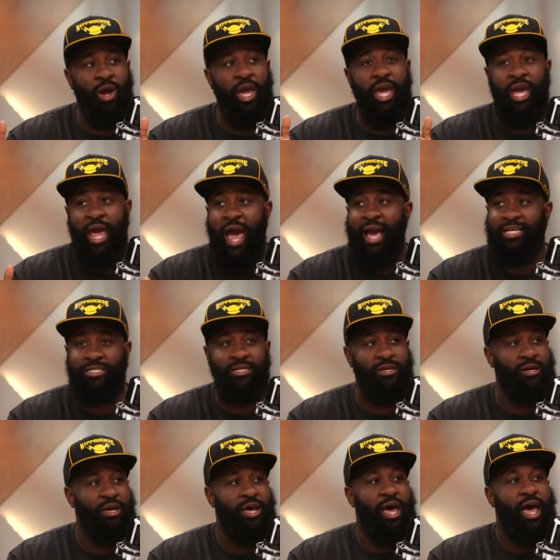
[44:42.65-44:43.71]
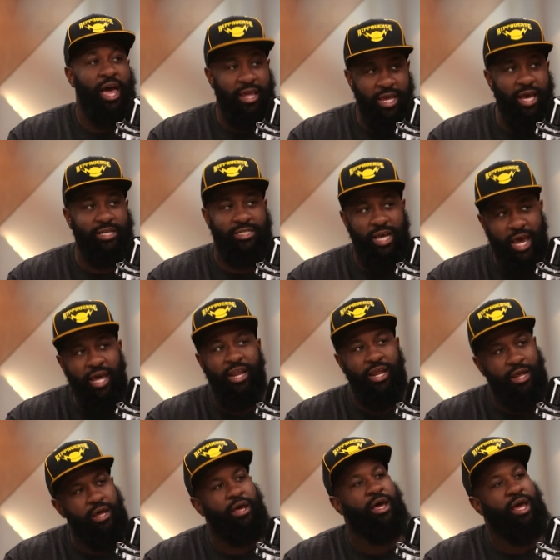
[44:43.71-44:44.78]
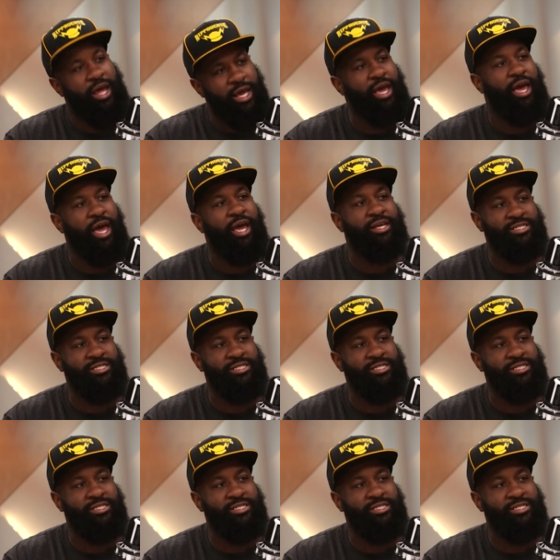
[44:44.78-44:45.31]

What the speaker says: You and need actually, assimilation in yes, order to be a functioning society.